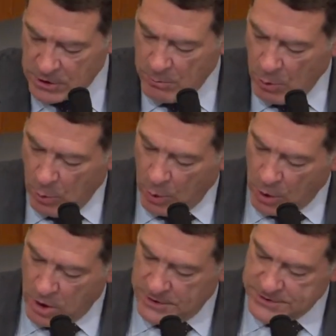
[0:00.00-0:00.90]
a global
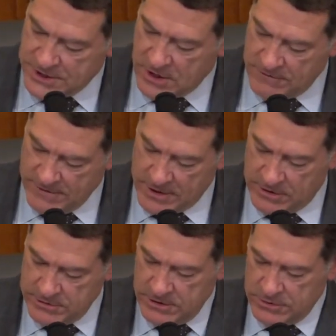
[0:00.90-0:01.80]
war on terror
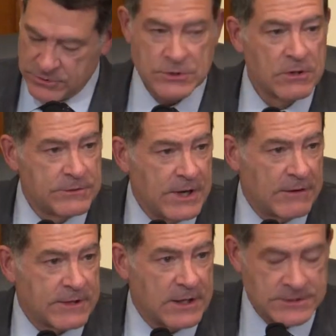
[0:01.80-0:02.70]
veteran who served in
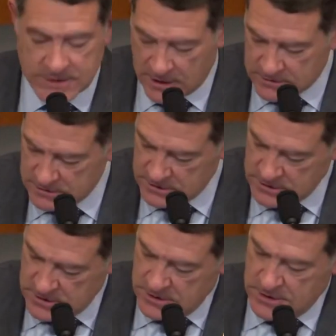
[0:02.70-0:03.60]
Afghanistan,
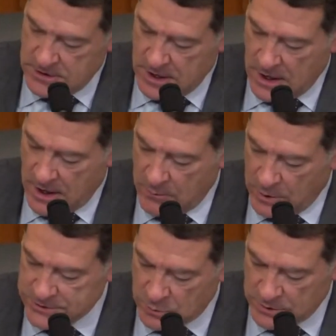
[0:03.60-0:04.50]
I
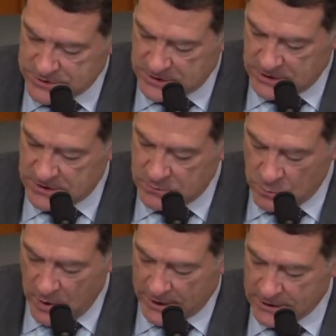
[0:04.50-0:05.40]
want to once again
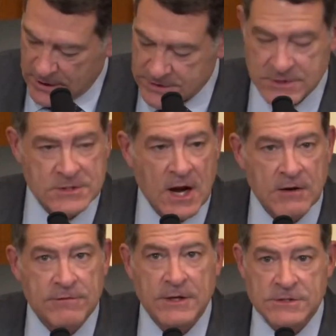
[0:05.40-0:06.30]
recognize the
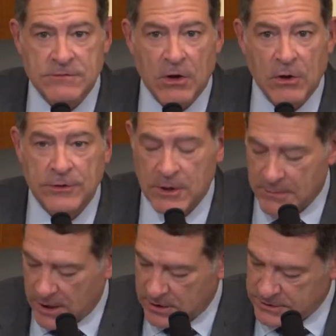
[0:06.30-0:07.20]
sacrifice of all the
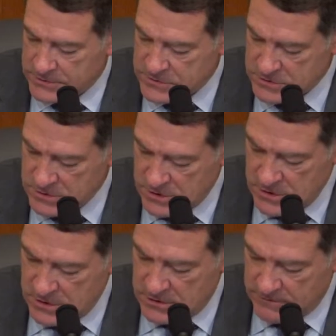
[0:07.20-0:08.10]
Americans
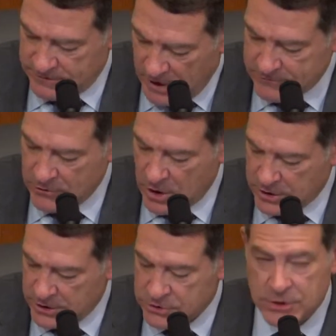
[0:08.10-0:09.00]
that fought for our
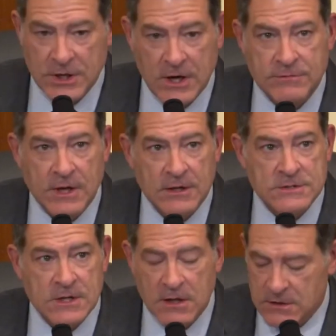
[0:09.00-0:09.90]
country in
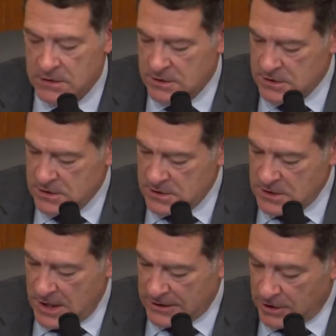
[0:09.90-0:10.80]
Afghanistan.
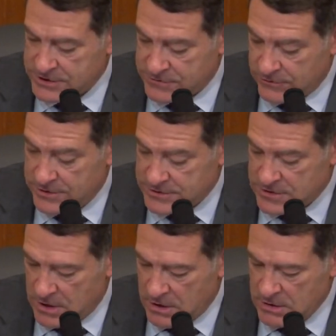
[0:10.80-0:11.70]
I lost friends
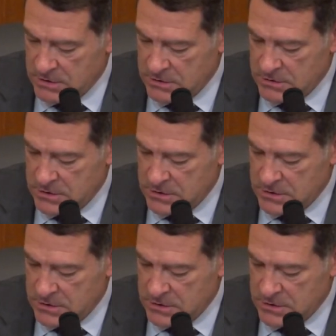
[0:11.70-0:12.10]
there.